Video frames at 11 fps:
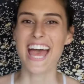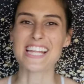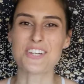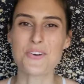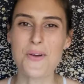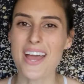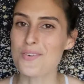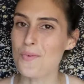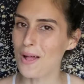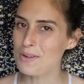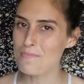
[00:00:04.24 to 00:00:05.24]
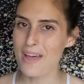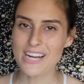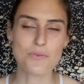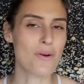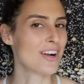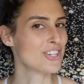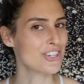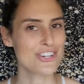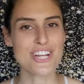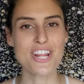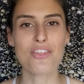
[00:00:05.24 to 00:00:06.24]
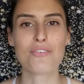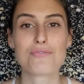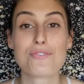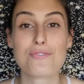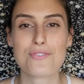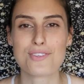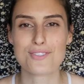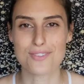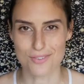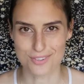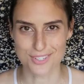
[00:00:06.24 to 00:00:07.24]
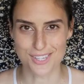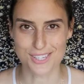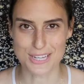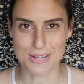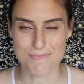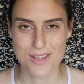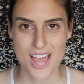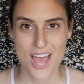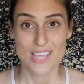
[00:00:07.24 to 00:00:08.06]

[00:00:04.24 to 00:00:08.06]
Hello and welcome back to our journey through the solar system.